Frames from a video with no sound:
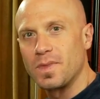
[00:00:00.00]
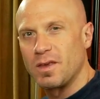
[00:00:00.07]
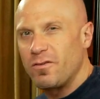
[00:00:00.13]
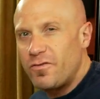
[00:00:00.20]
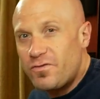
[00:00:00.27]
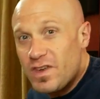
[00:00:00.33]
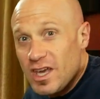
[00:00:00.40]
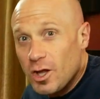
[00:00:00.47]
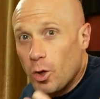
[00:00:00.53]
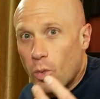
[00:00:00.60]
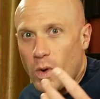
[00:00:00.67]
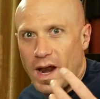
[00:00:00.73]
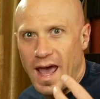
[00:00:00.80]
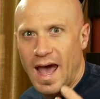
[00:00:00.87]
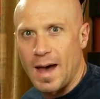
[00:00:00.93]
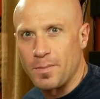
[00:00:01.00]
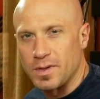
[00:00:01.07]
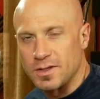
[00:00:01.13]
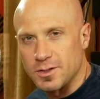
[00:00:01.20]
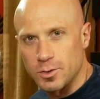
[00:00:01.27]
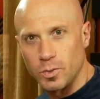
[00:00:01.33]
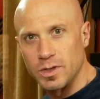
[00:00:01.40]
Feel what
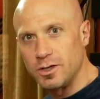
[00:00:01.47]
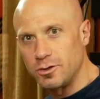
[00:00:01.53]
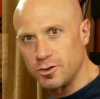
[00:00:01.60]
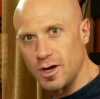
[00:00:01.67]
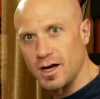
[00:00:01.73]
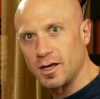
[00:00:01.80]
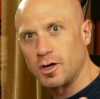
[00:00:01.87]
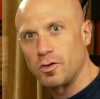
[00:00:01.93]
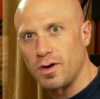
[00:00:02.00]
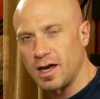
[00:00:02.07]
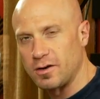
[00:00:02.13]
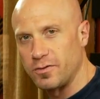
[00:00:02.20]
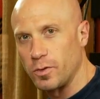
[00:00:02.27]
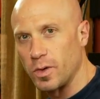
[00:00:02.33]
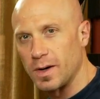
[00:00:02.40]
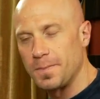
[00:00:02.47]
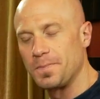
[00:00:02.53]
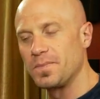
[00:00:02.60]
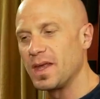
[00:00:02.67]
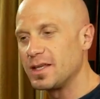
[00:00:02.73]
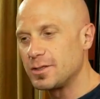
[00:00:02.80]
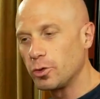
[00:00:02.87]
happens when you try to correct for it.
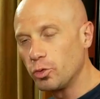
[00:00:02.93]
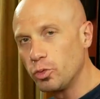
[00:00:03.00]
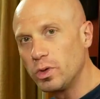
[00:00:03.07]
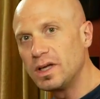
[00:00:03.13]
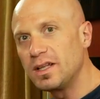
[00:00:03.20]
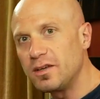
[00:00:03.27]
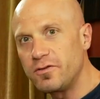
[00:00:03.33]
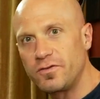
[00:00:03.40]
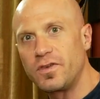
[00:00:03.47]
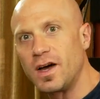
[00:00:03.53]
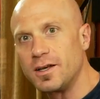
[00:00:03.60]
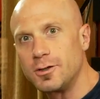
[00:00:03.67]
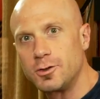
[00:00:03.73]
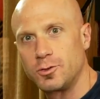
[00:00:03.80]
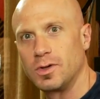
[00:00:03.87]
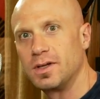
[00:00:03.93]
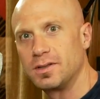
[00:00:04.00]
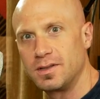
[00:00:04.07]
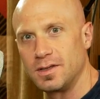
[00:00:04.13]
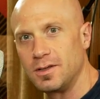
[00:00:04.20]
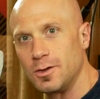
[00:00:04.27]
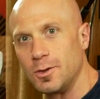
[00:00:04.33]
It's a really fun drill
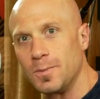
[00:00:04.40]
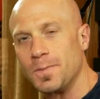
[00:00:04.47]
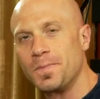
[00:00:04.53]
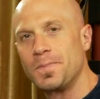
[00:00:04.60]
to do.